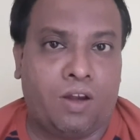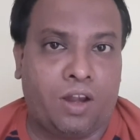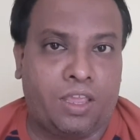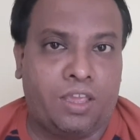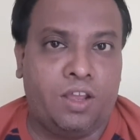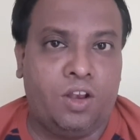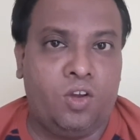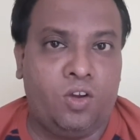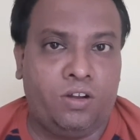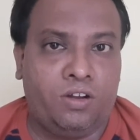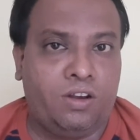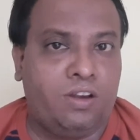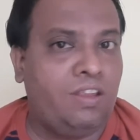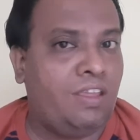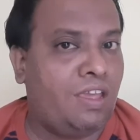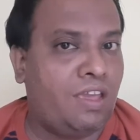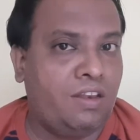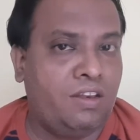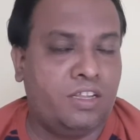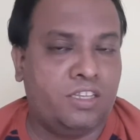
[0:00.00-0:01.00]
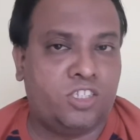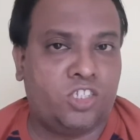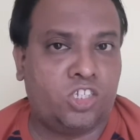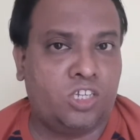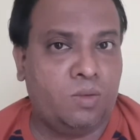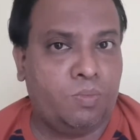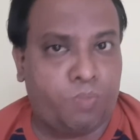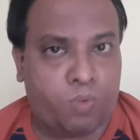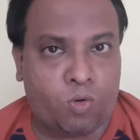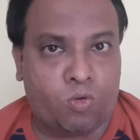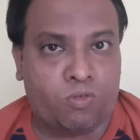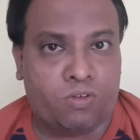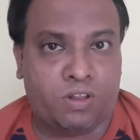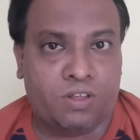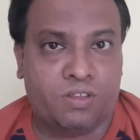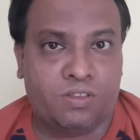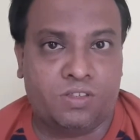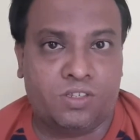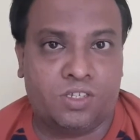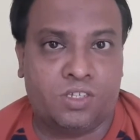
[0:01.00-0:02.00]
regulatory NHC
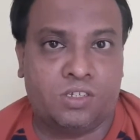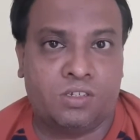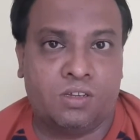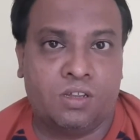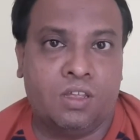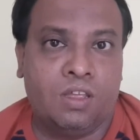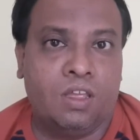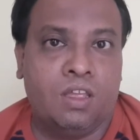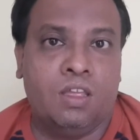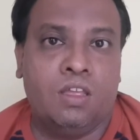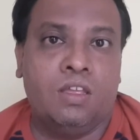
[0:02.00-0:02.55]
proteins.